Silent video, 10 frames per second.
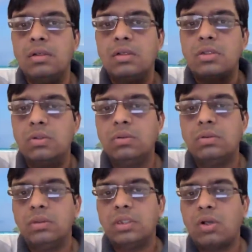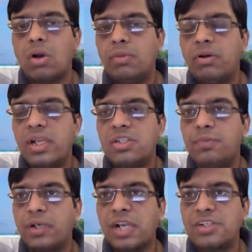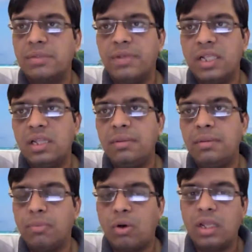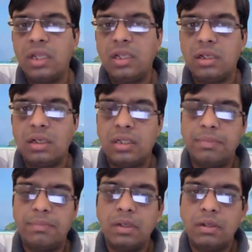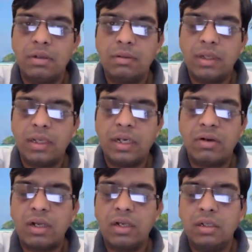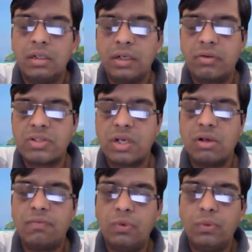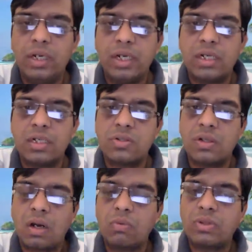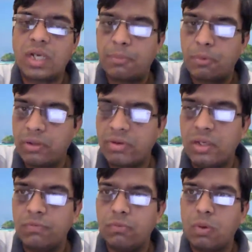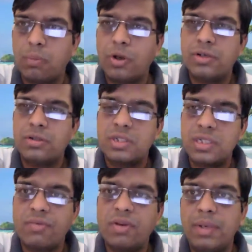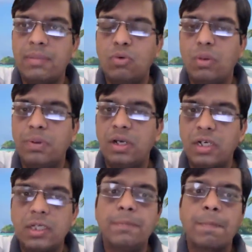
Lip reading: So the normal range of potassium in the body and the intracellular fluid, it is around 3.3 to 4.7 millimole per liter.